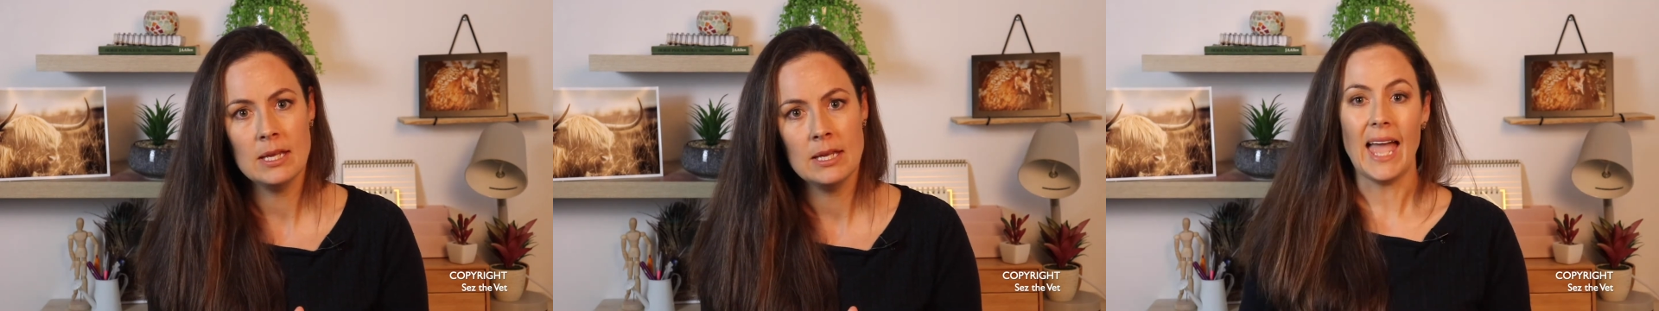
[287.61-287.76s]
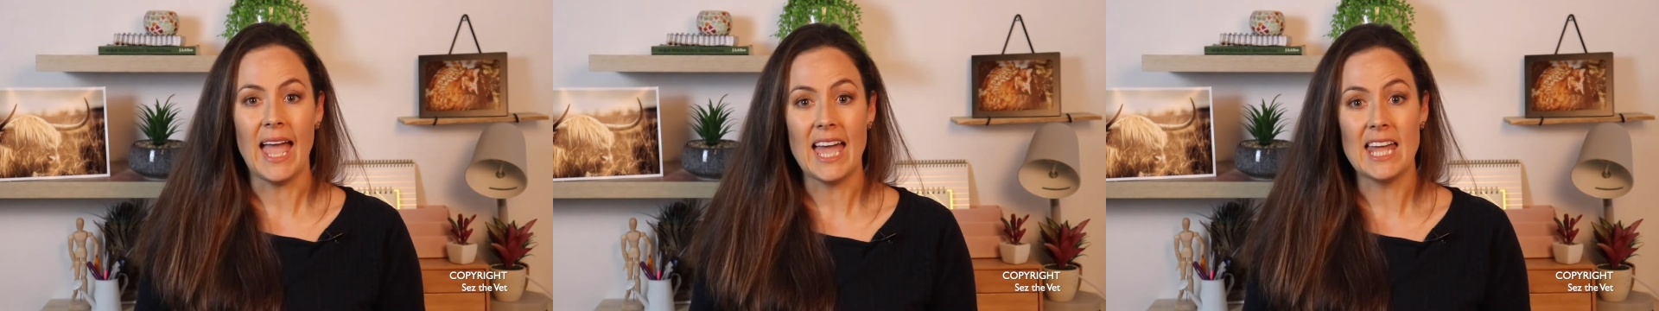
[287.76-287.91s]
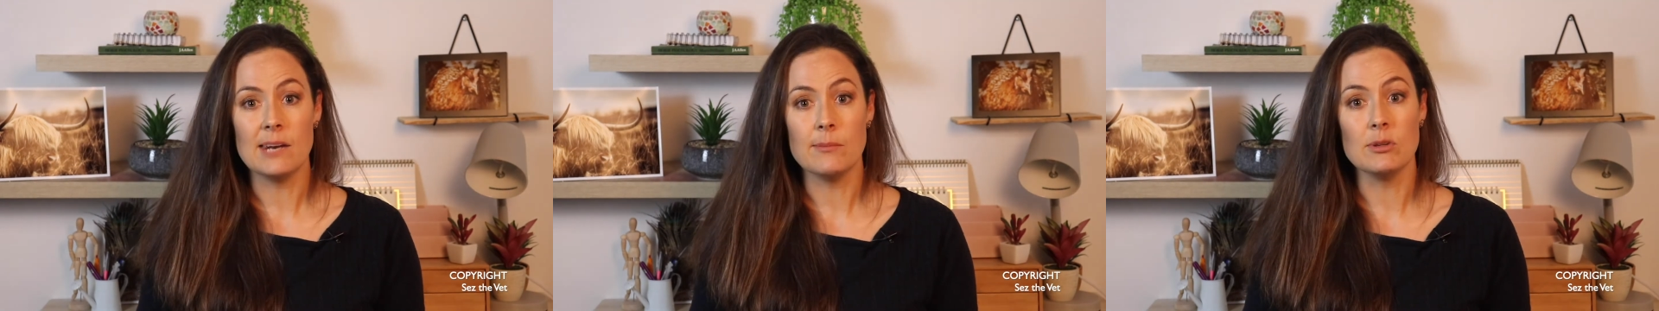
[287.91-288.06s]

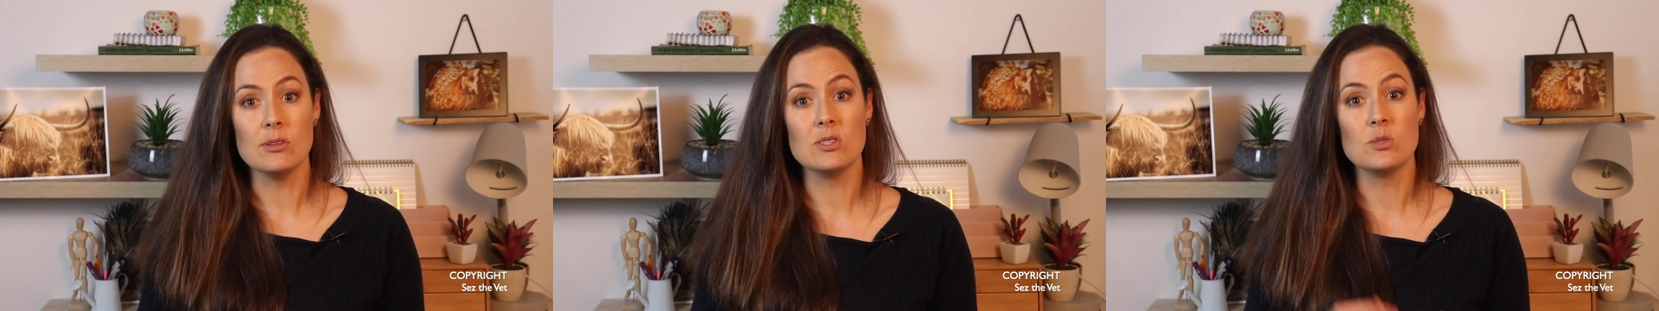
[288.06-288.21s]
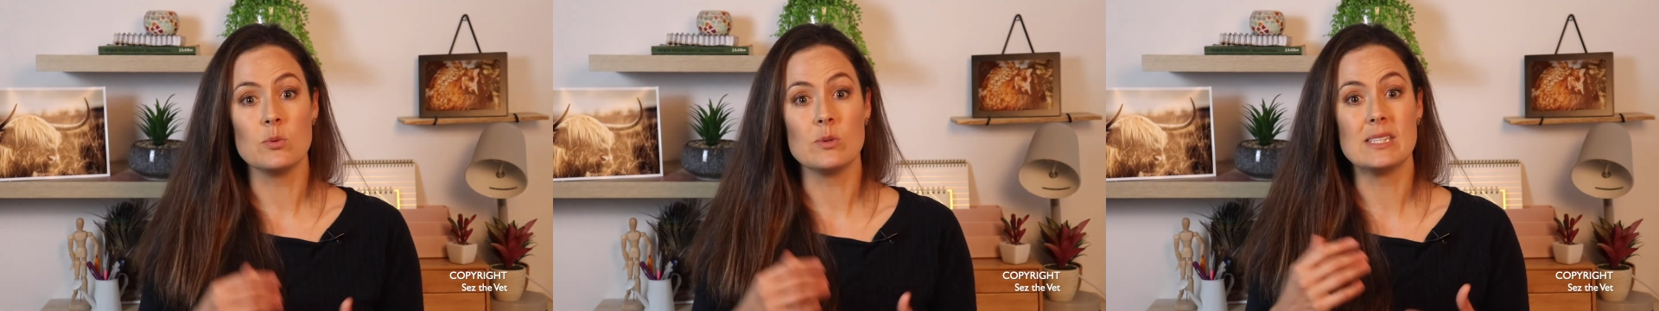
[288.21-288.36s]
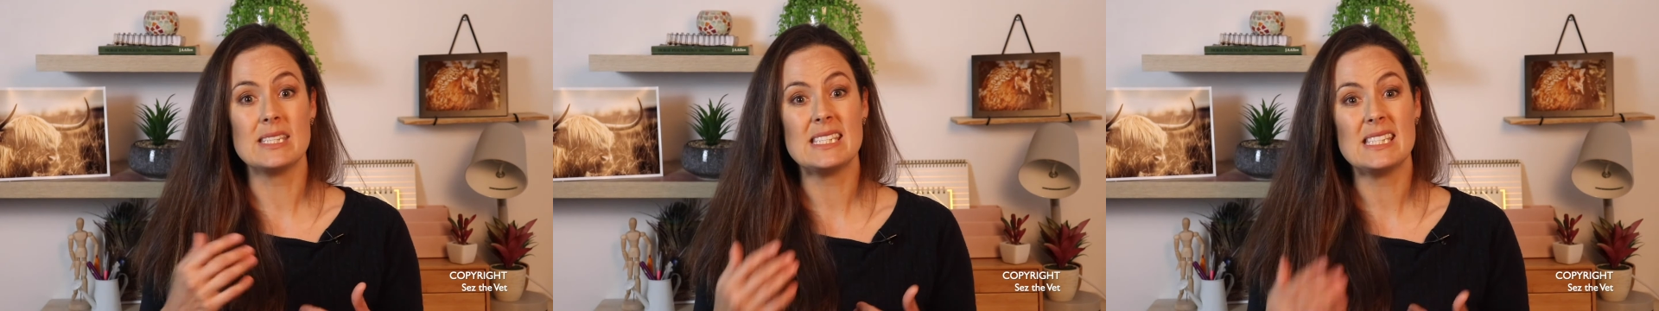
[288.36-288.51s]
Animals
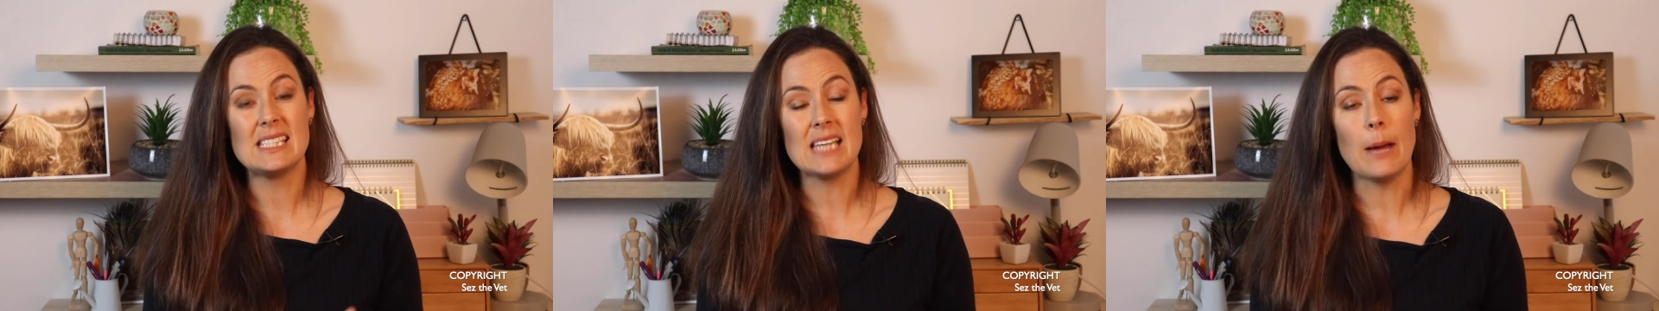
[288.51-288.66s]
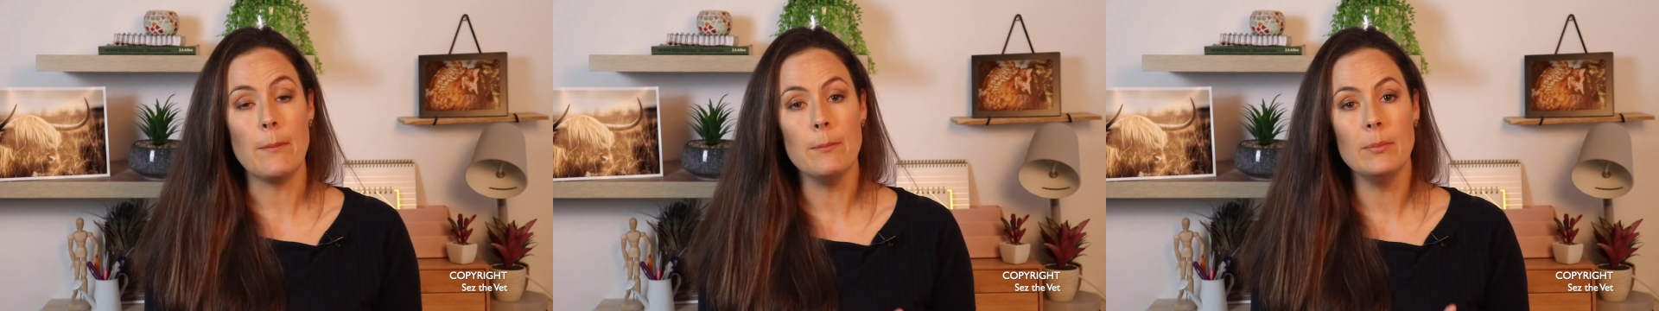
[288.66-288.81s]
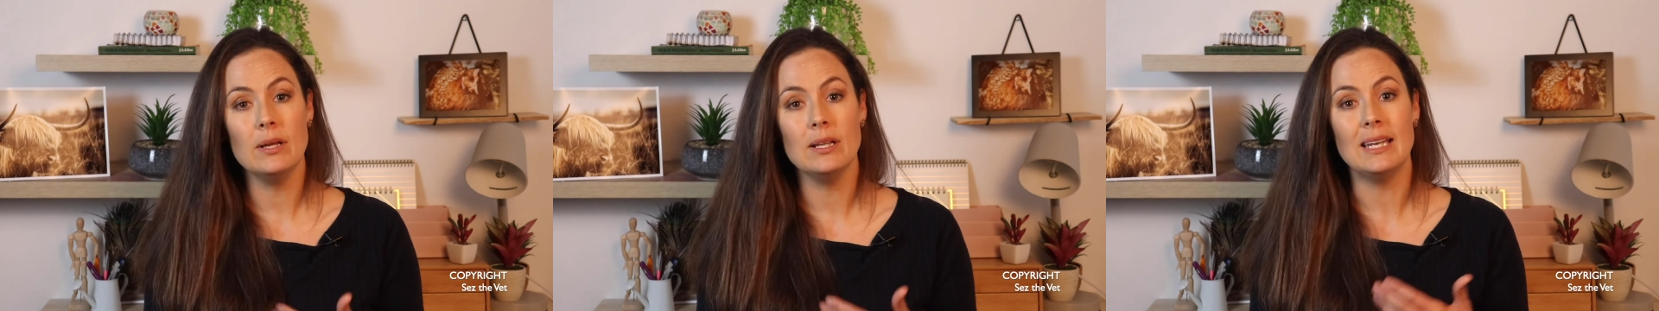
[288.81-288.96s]
will
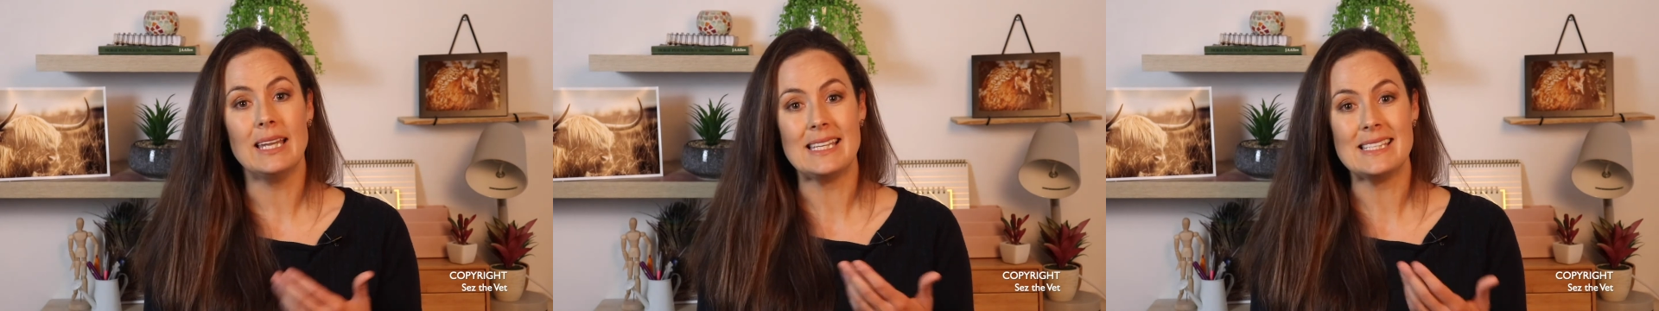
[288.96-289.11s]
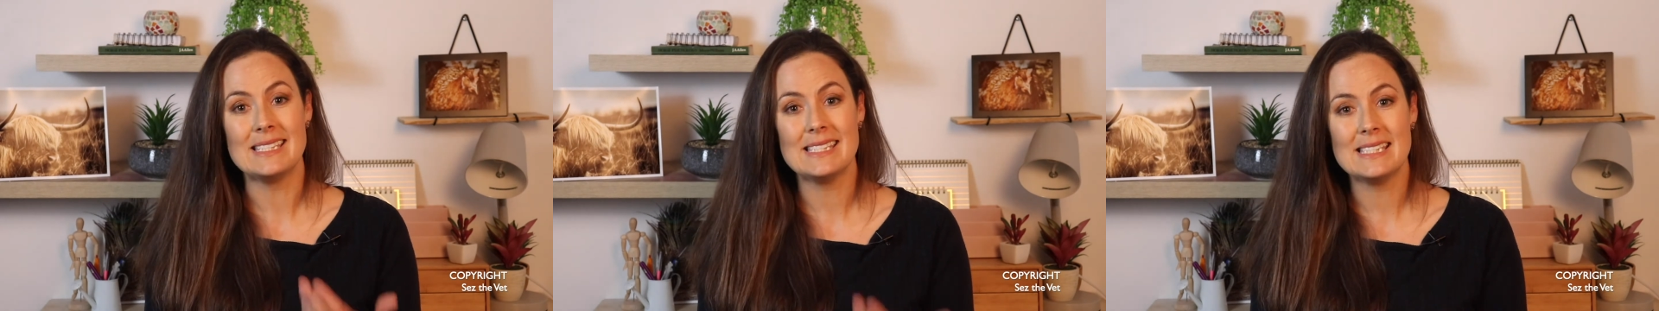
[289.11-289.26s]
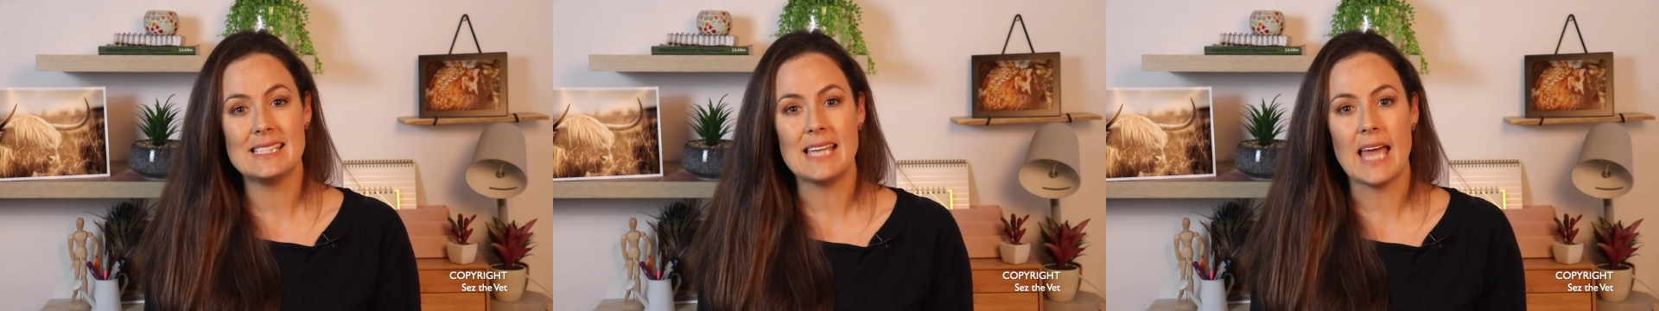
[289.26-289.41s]
stumble and
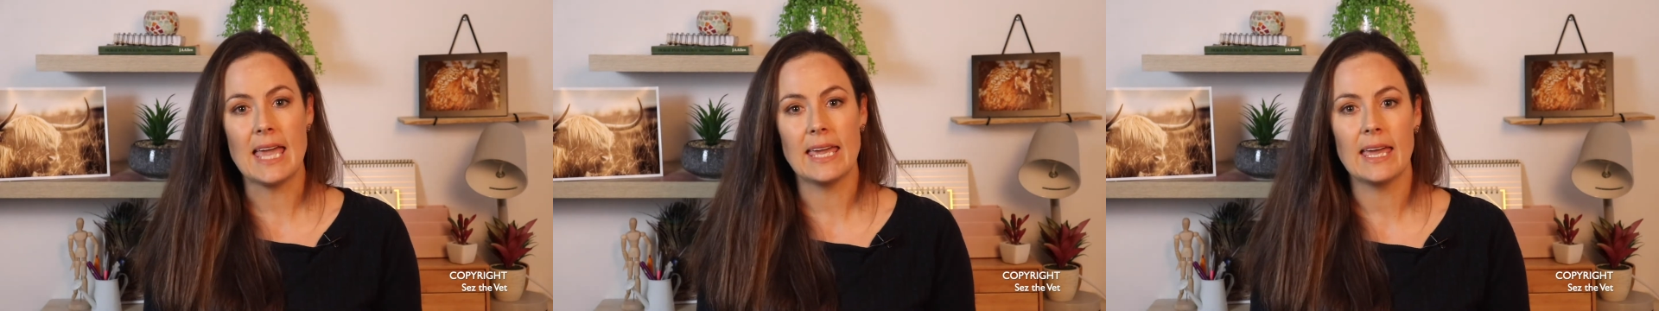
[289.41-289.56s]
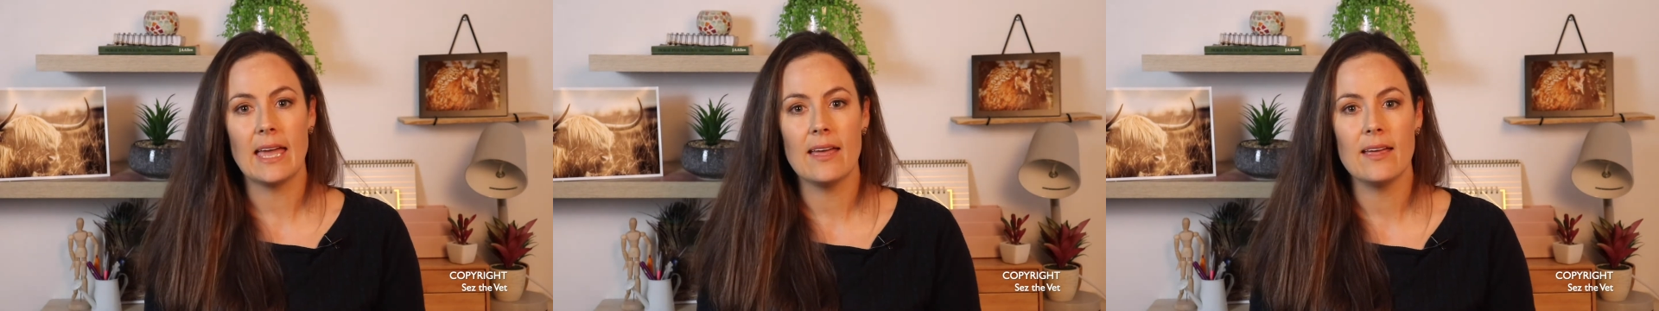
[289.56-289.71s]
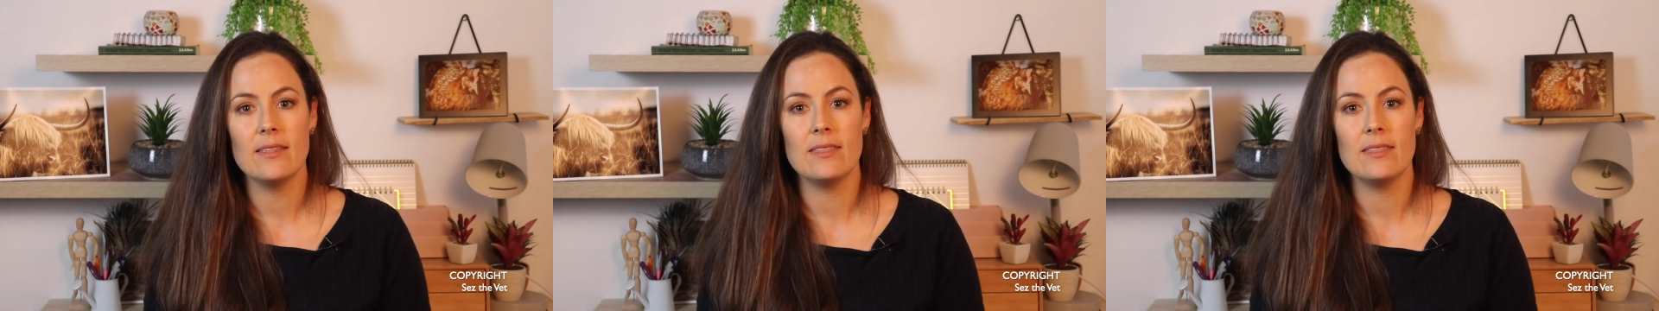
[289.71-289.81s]
stagger,